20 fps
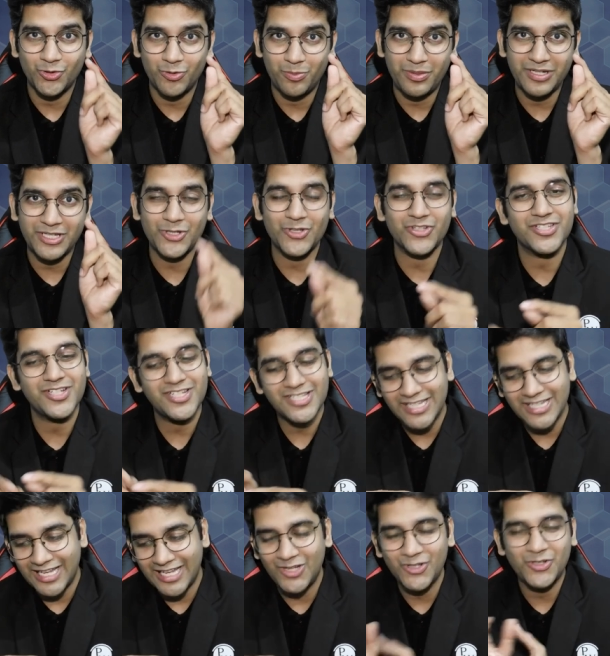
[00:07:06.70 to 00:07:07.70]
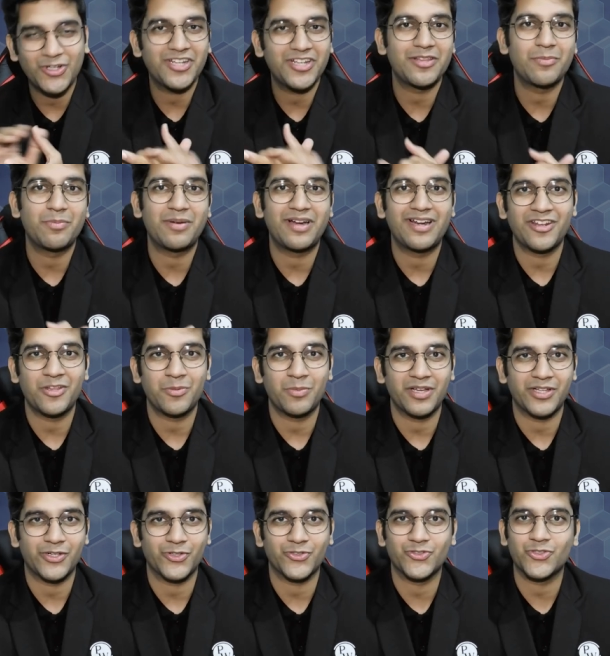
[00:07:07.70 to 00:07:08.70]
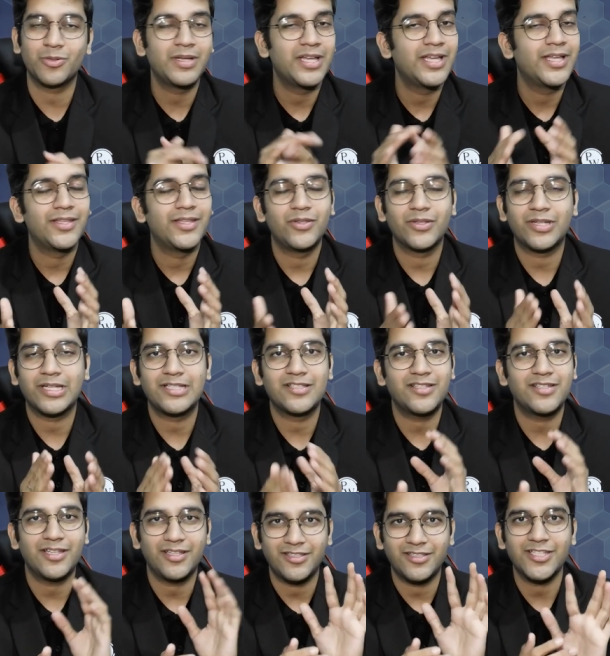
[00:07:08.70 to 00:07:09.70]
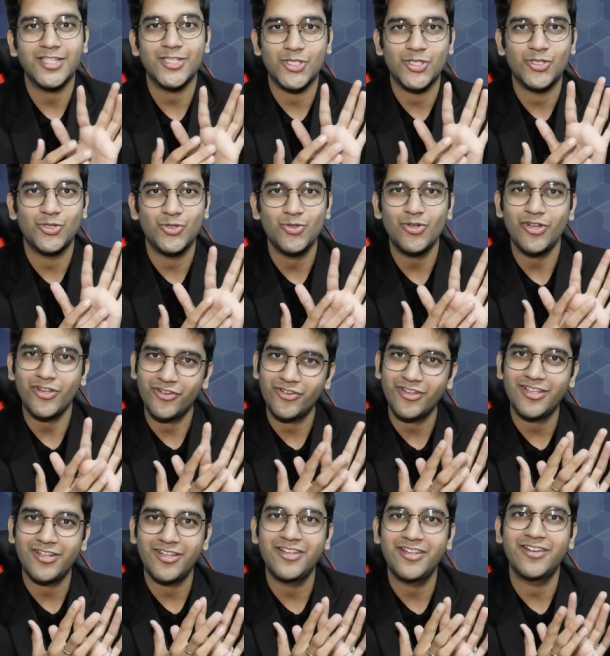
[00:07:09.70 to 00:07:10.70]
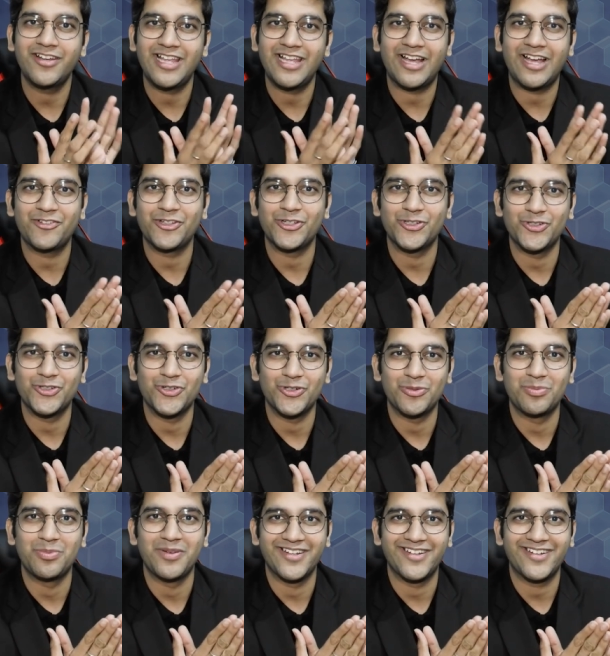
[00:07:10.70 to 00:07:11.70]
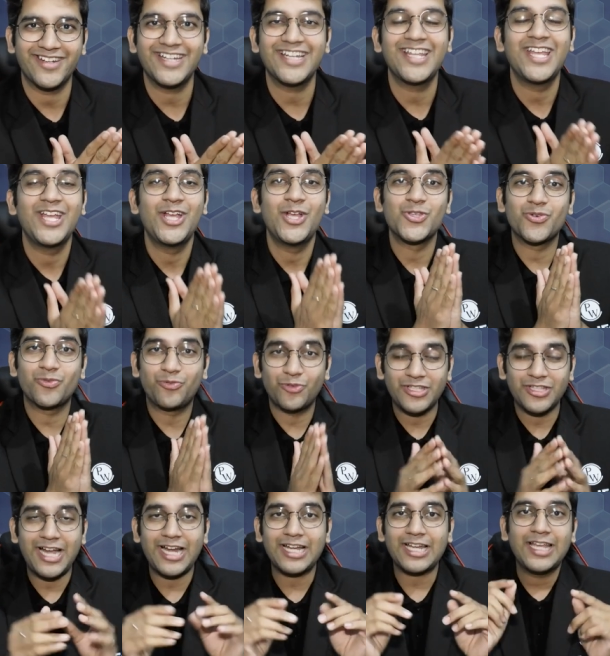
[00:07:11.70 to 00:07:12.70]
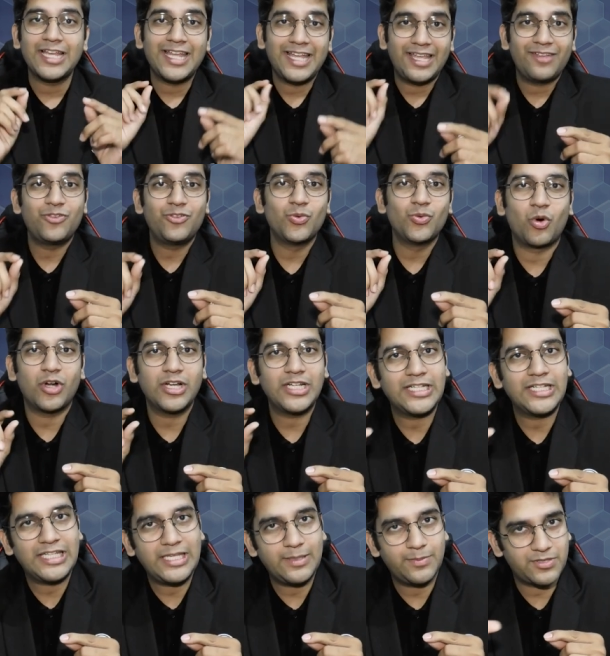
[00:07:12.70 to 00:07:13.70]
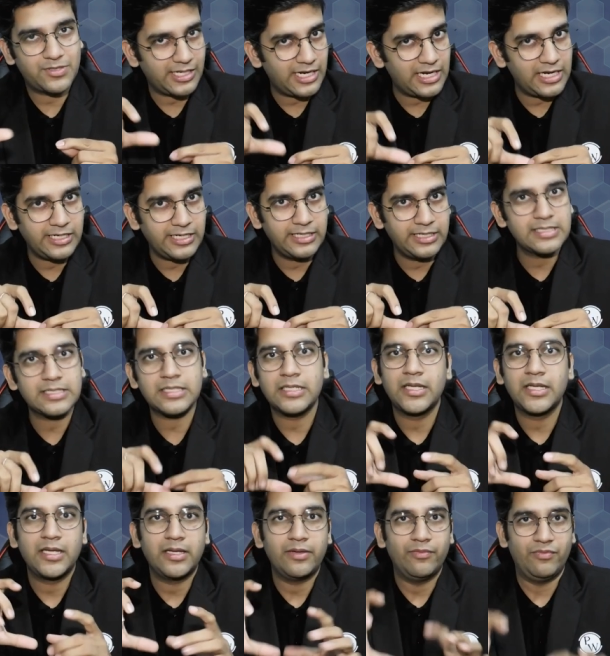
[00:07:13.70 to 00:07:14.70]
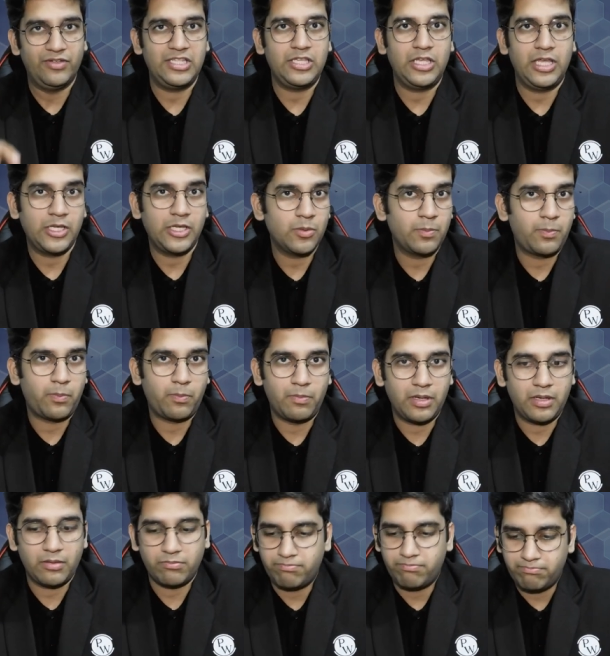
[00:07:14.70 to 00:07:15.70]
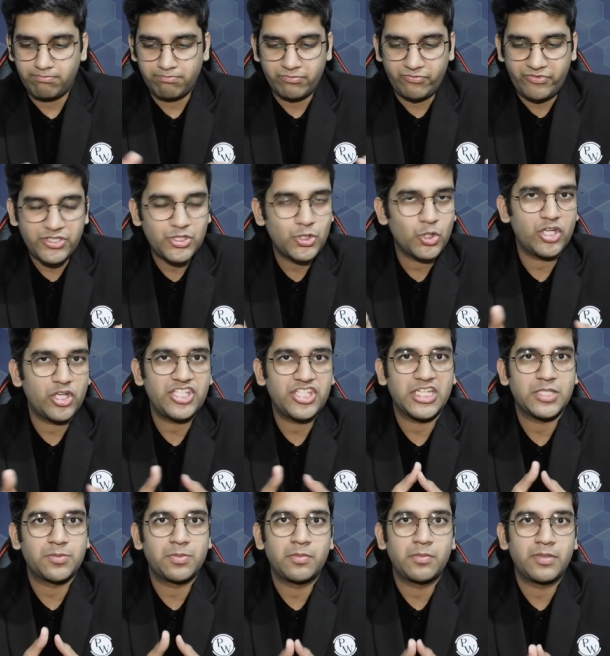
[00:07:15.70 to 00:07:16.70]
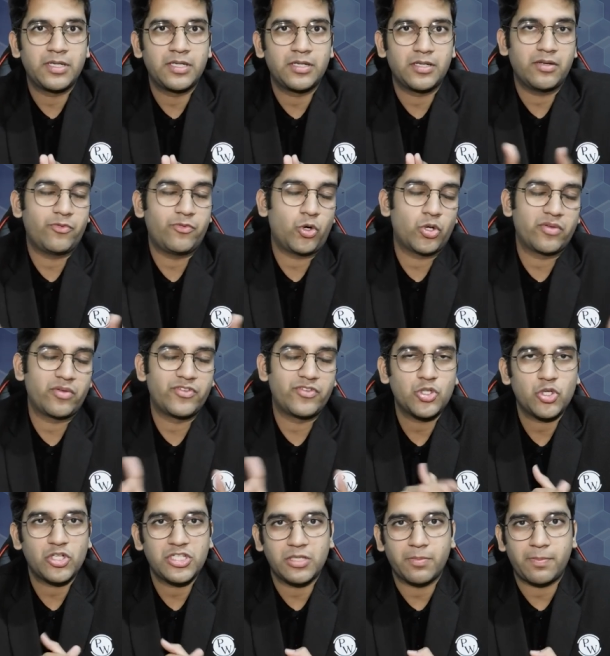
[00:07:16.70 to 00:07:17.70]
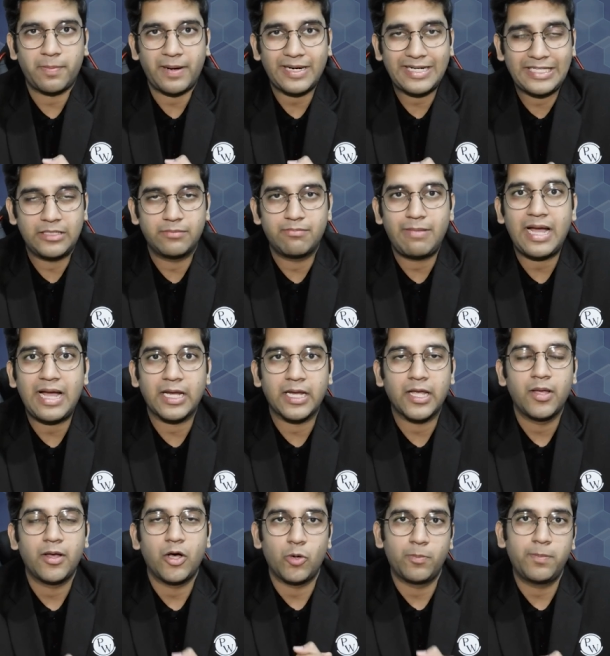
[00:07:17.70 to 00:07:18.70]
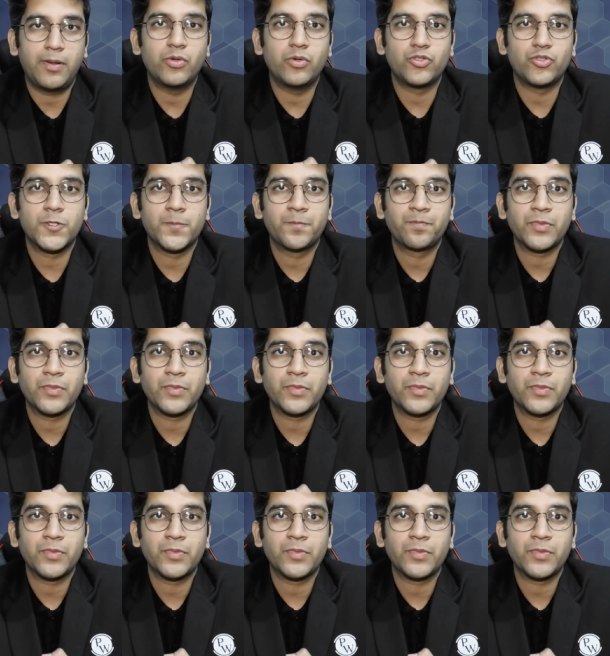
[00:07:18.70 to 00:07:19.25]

will prick yourself and look at the blood under a microscope. You can say, yes, you are really, really having good blood, right? So for that, if you want, keep sterile needles in, in your uh, physiology experiment uh, or a physiology practical bag or pouch.